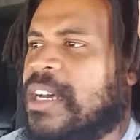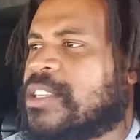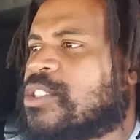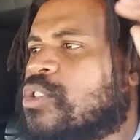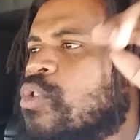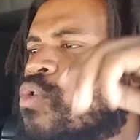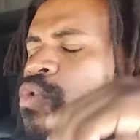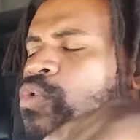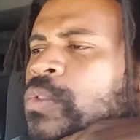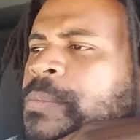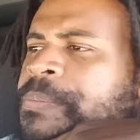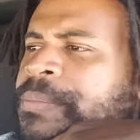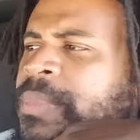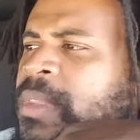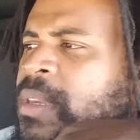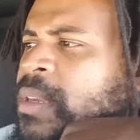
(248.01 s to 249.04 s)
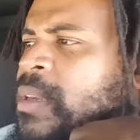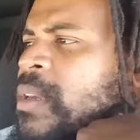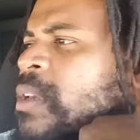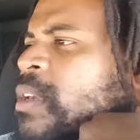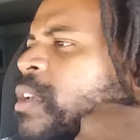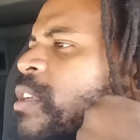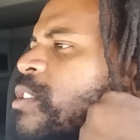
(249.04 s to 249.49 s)
school.
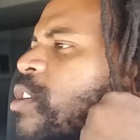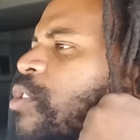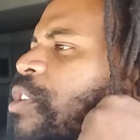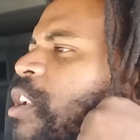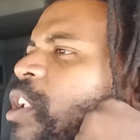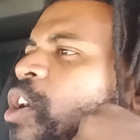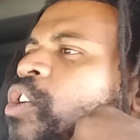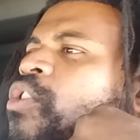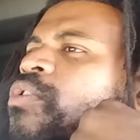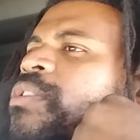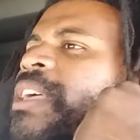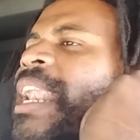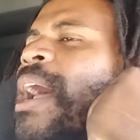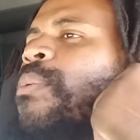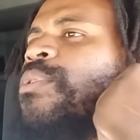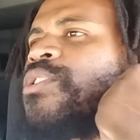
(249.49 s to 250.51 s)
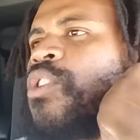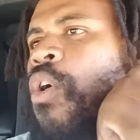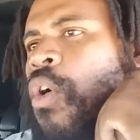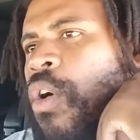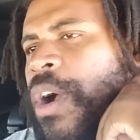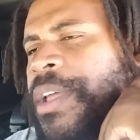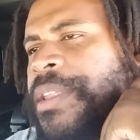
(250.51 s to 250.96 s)
So the load that I was
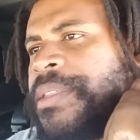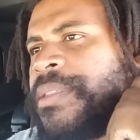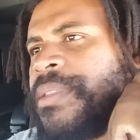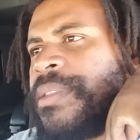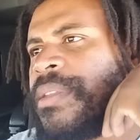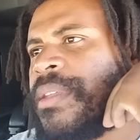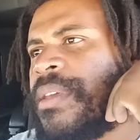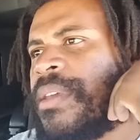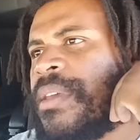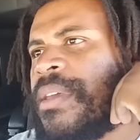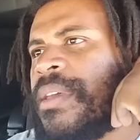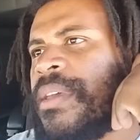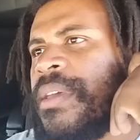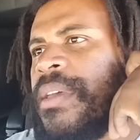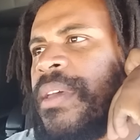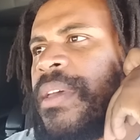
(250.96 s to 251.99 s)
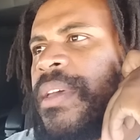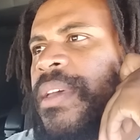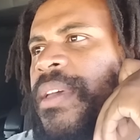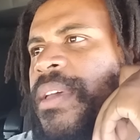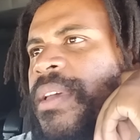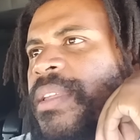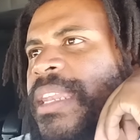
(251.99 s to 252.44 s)
on,
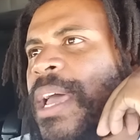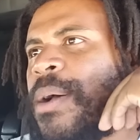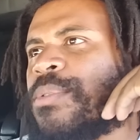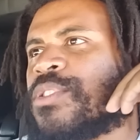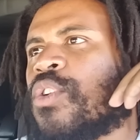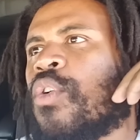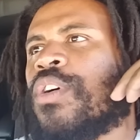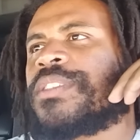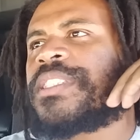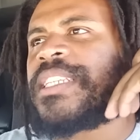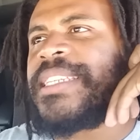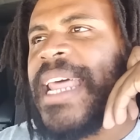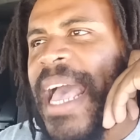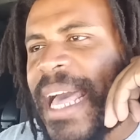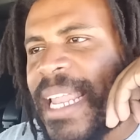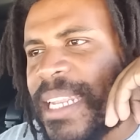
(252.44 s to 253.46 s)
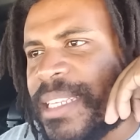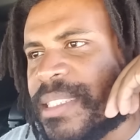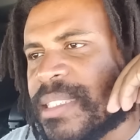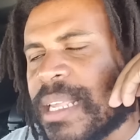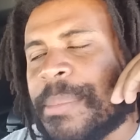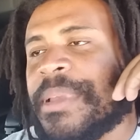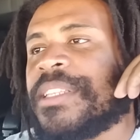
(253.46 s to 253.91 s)
that was going to
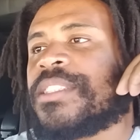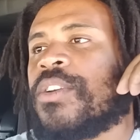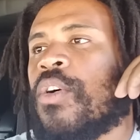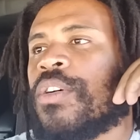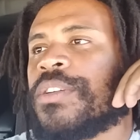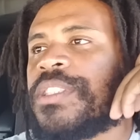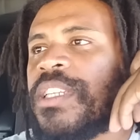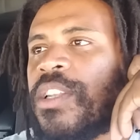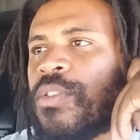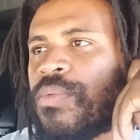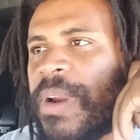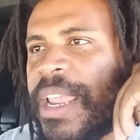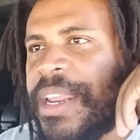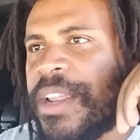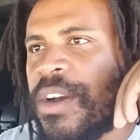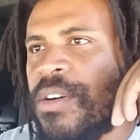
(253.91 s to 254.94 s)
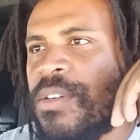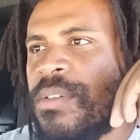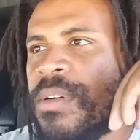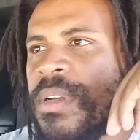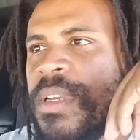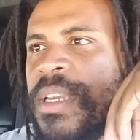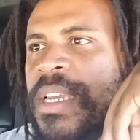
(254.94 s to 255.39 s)
Laredo,
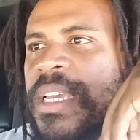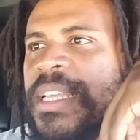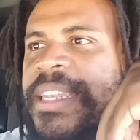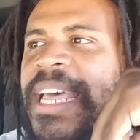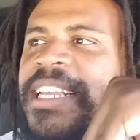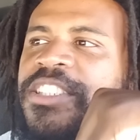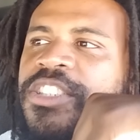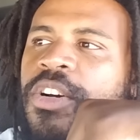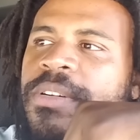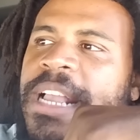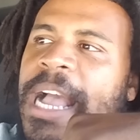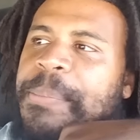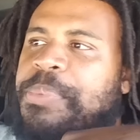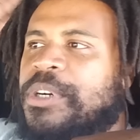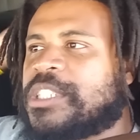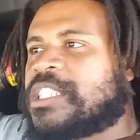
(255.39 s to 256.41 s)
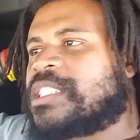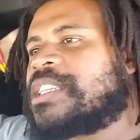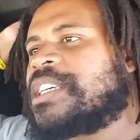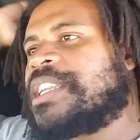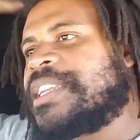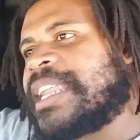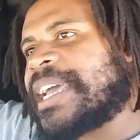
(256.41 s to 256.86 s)
that joint got pushed
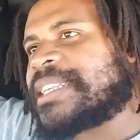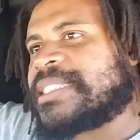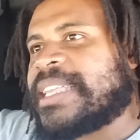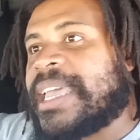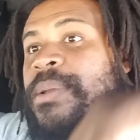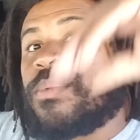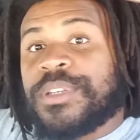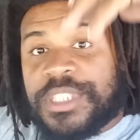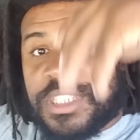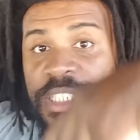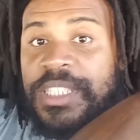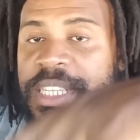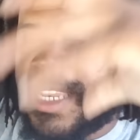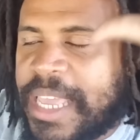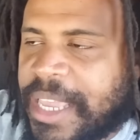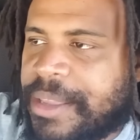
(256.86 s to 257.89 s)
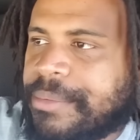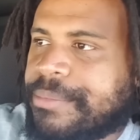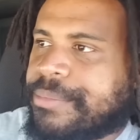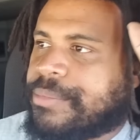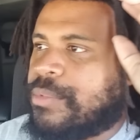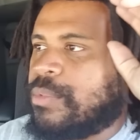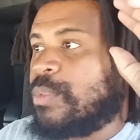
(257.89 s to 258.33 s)
to the next day, which is today,
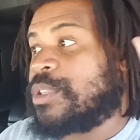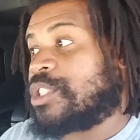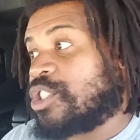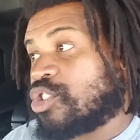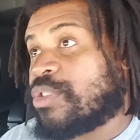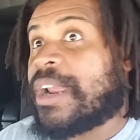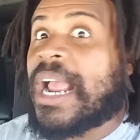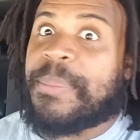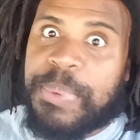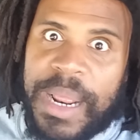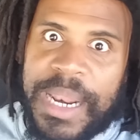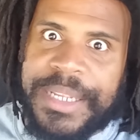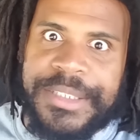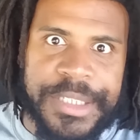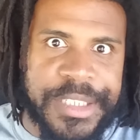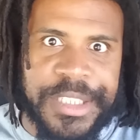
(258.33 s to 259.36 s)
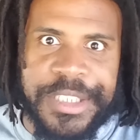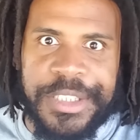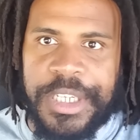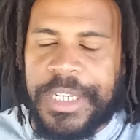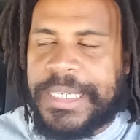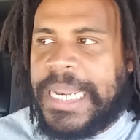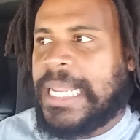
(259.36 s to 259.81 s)
which is crazy. I probably should have
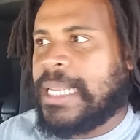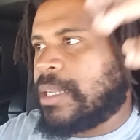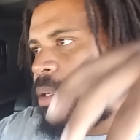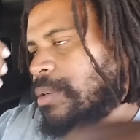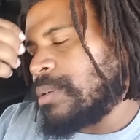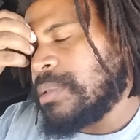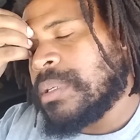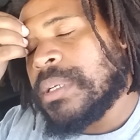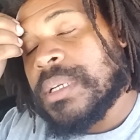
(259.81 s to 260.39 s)
just took that load.